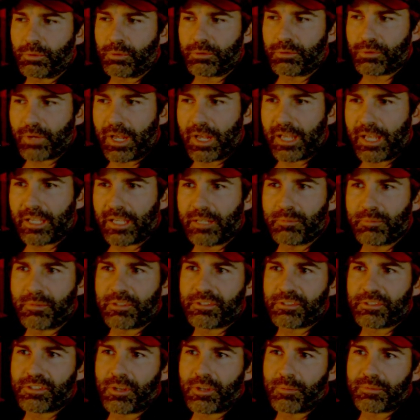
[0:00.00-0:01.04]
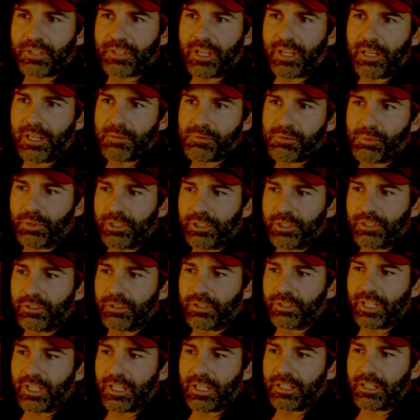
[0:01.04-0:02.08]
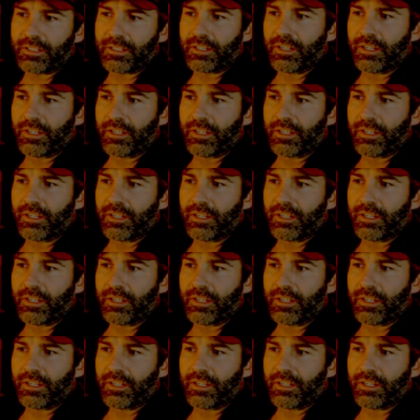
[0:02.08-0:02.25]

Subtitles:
dragon, but sometimes what you'll get